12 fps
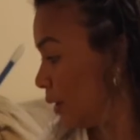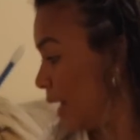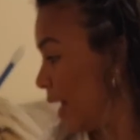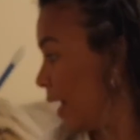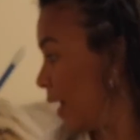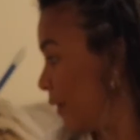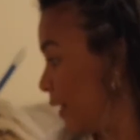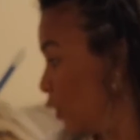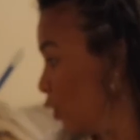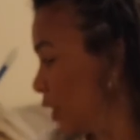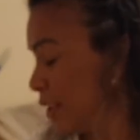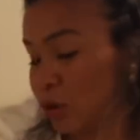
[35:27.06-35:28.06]
Like, they
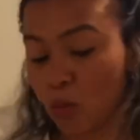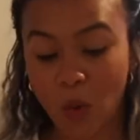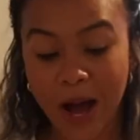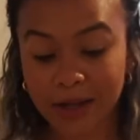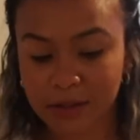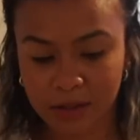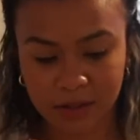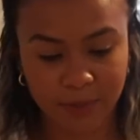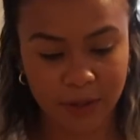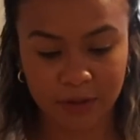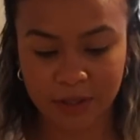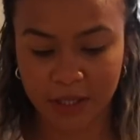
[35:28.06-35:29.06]
look like the wax is
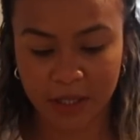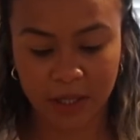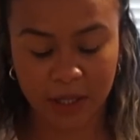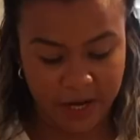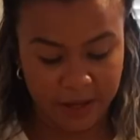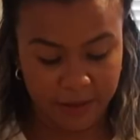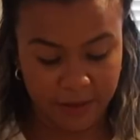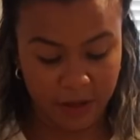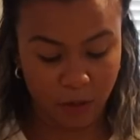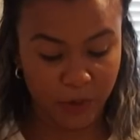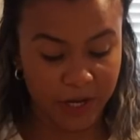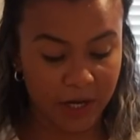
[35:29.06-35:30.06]
melting. And I
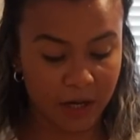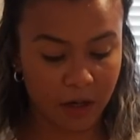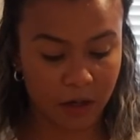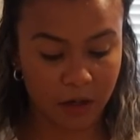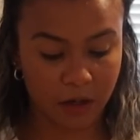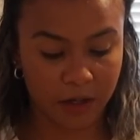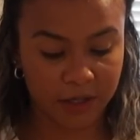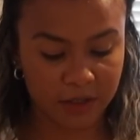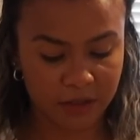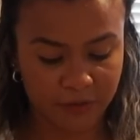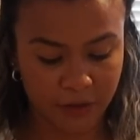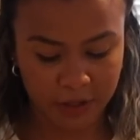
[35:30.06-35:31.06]
think we got our
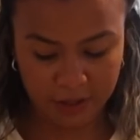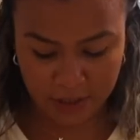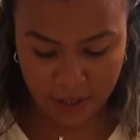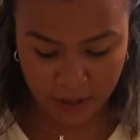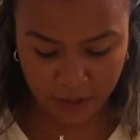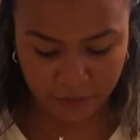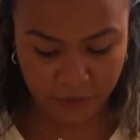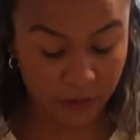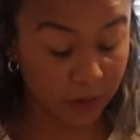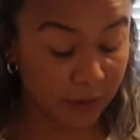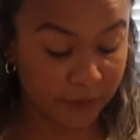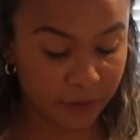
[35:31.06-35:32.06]
curtains for inside
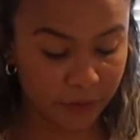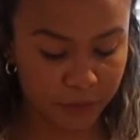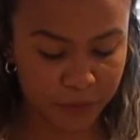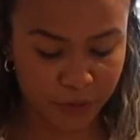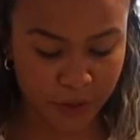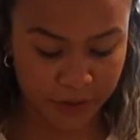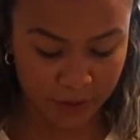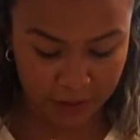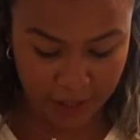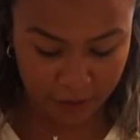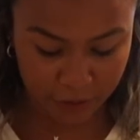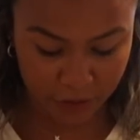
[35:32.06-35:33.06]
for the living room. So I think
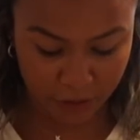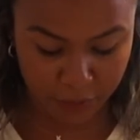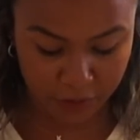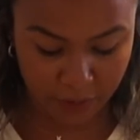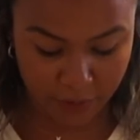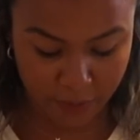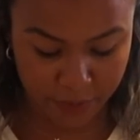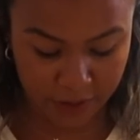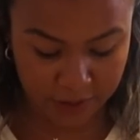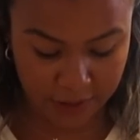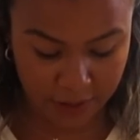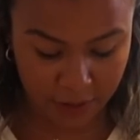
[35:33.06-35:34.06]
Tyler's gonna put them up in
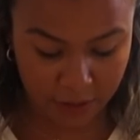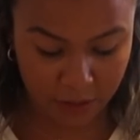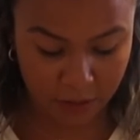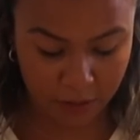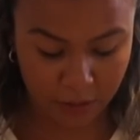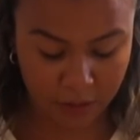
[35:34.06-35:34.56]
a second.